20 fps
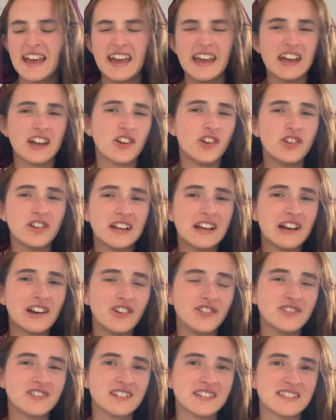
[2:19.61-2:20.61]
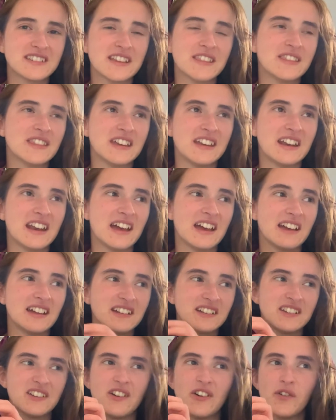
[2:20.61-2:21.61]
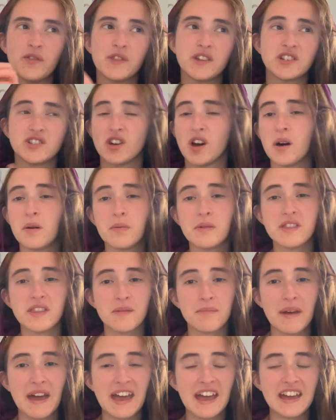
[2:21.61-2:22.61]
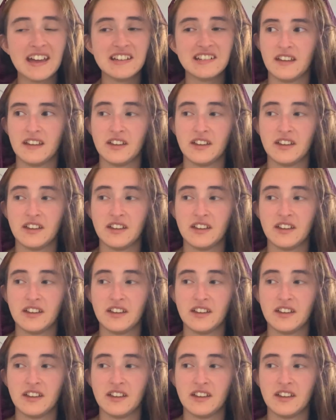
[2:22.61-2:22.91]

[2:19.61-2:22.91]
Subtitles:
It could include just something on the top of the page,